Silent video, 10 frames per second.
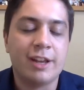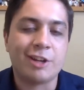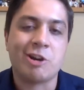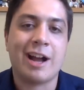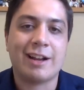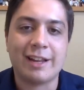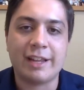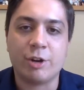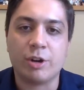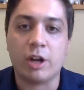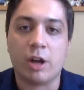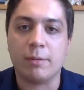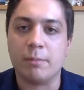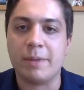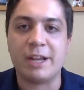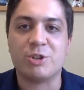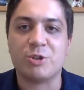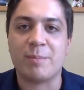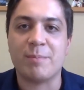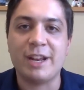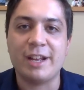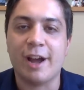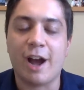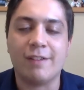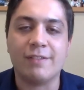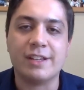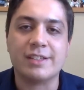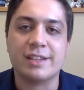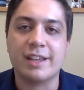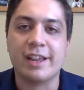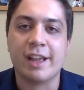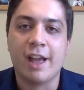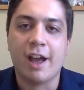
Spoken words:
You're not going to hear it on mainstream media, obviously.